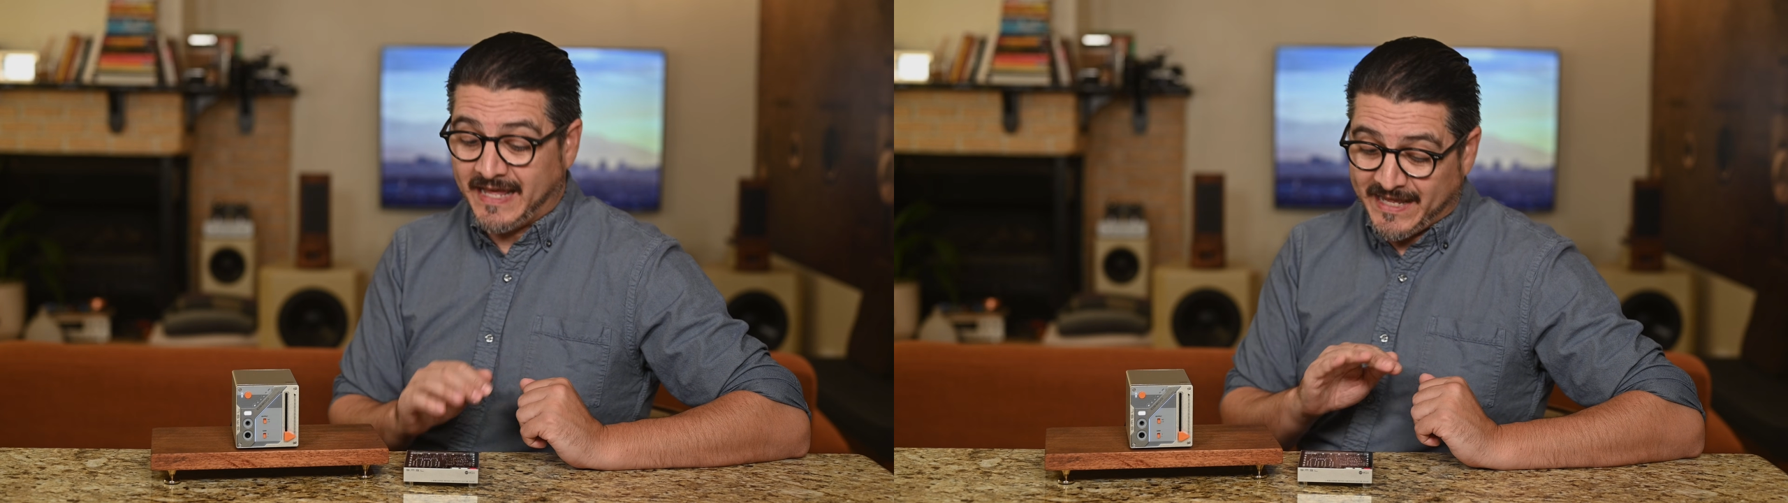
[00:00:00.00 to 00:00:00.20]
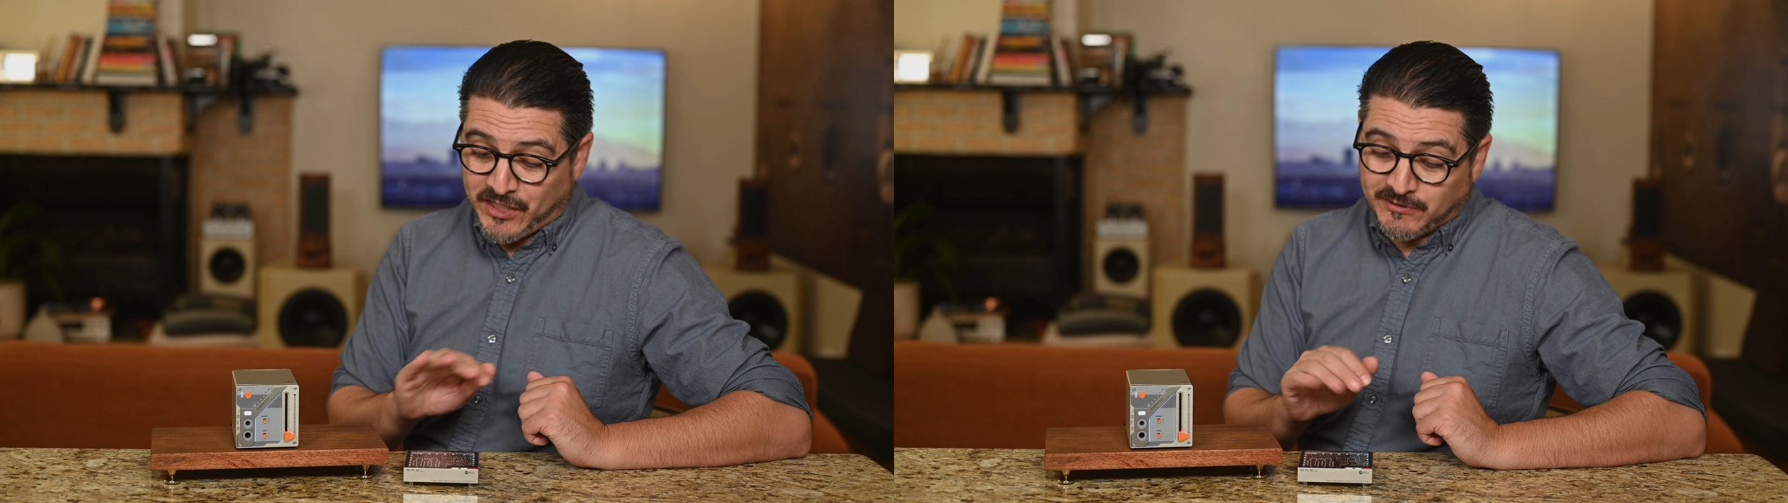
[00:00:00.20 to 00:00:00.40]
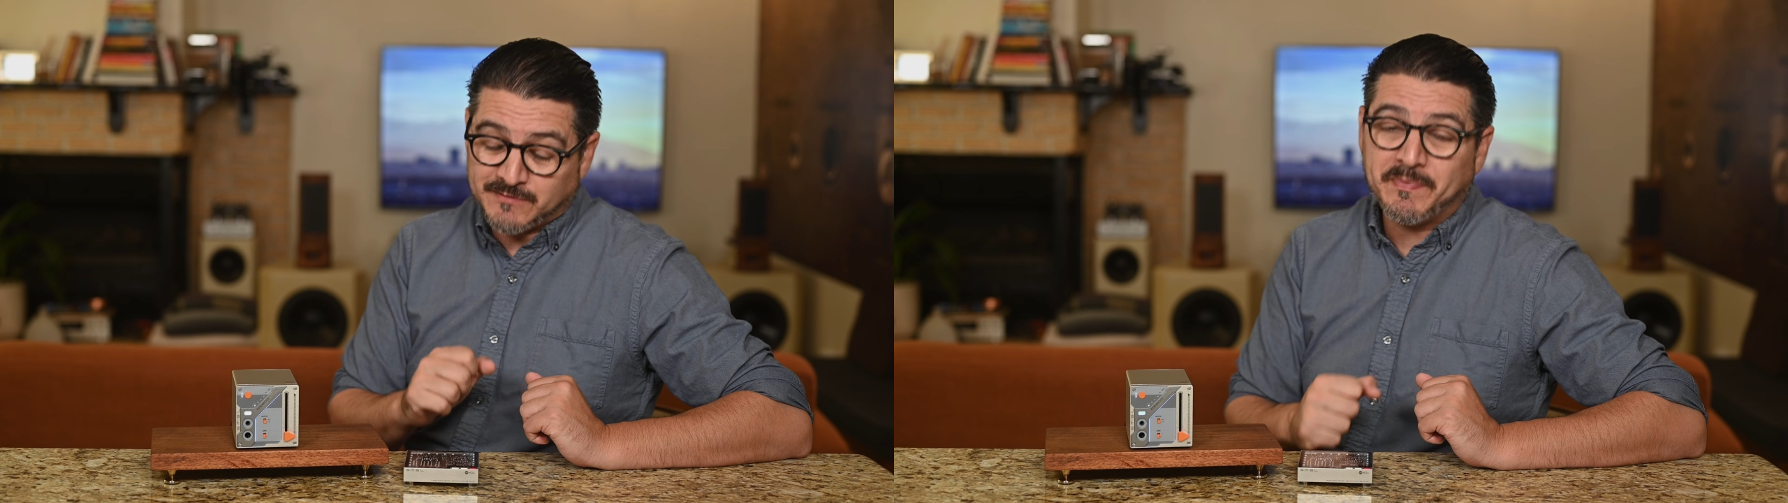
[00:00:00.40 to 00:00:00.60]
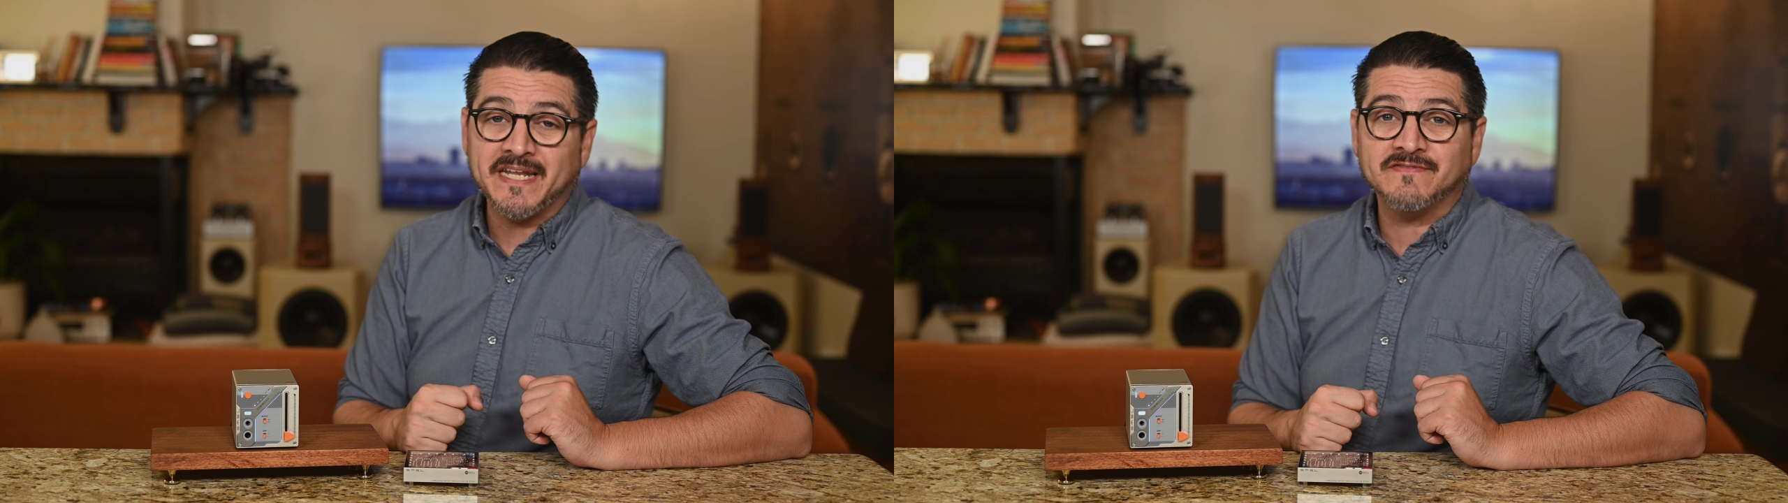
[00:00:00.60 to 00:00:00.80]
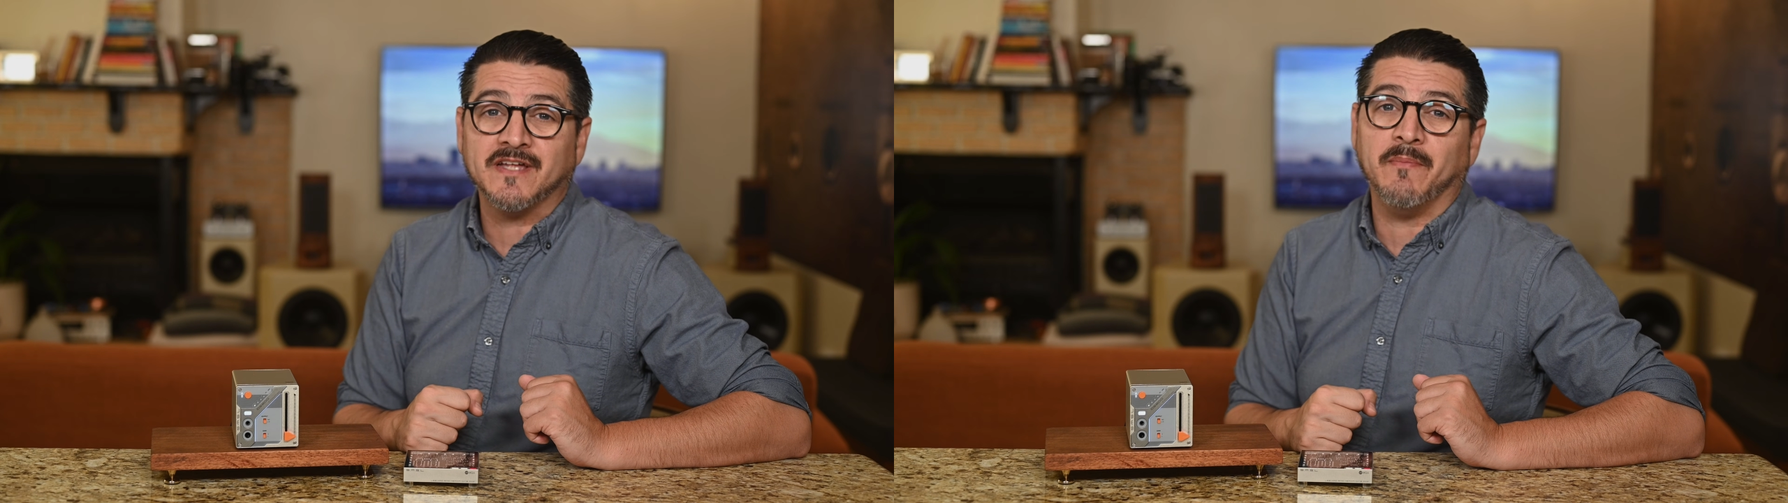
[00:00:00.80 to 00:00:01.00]
and no
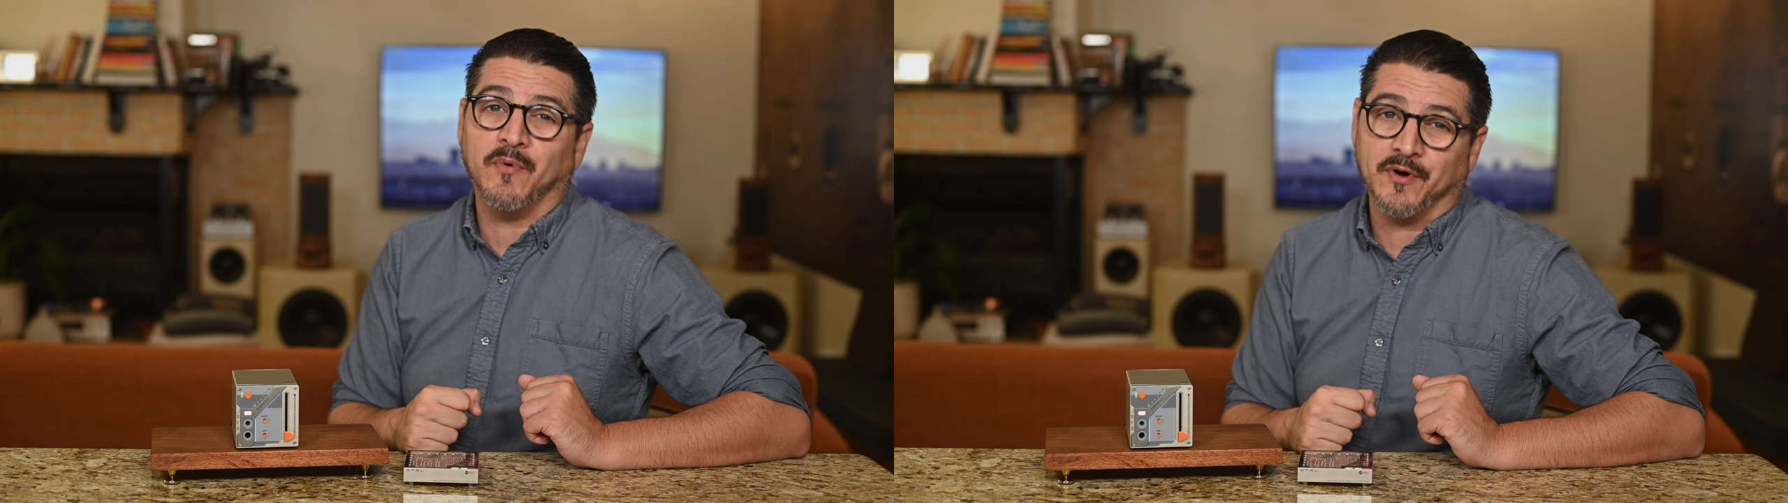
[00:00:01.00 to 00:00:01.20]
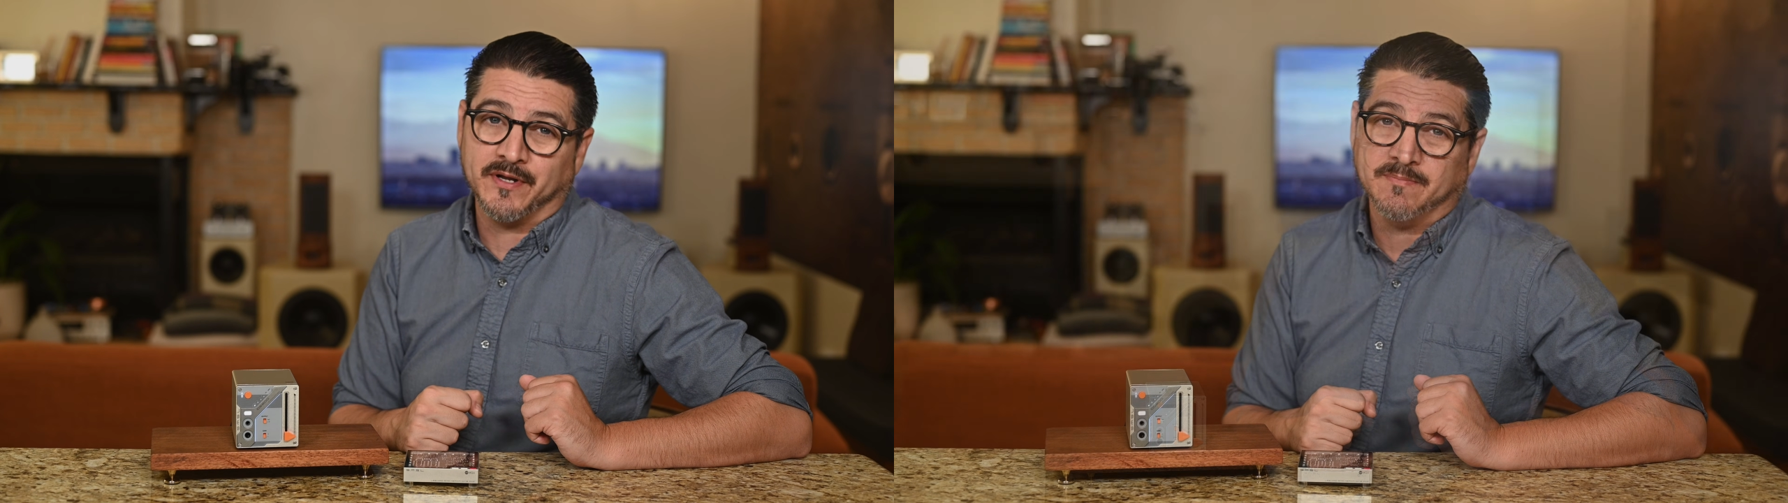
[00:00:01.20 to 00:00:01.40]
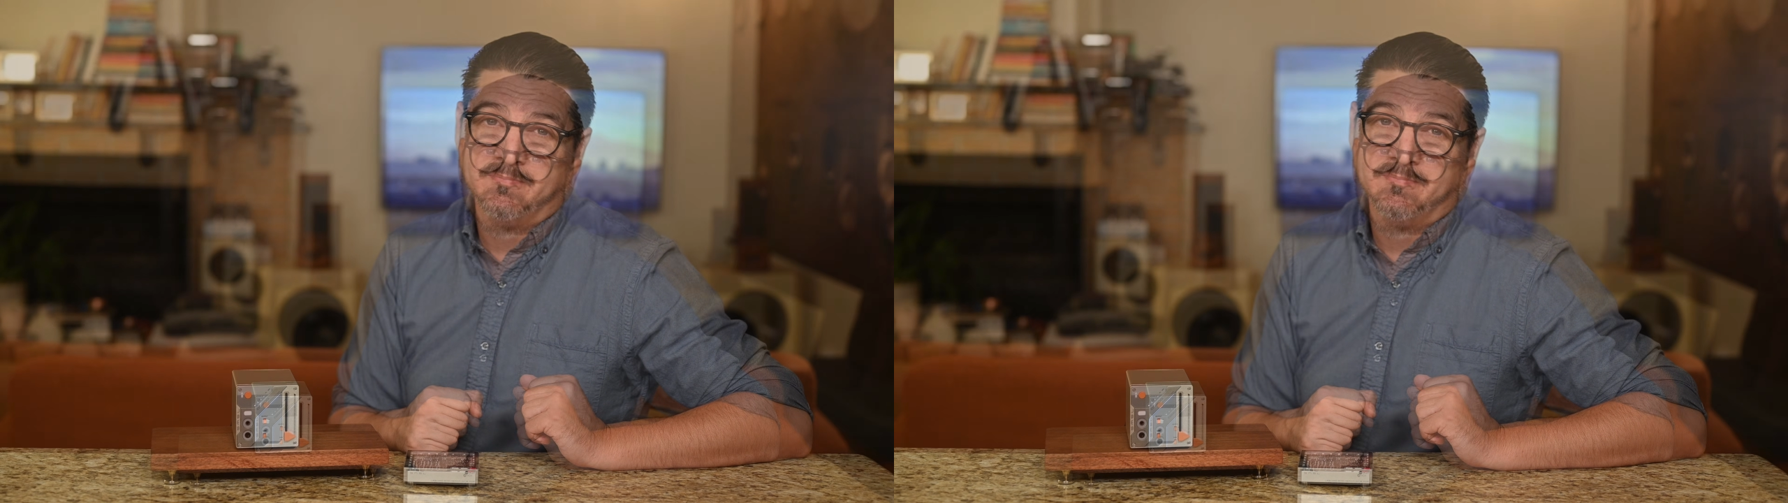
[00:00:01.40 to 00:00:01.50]
SPDIF soundboard,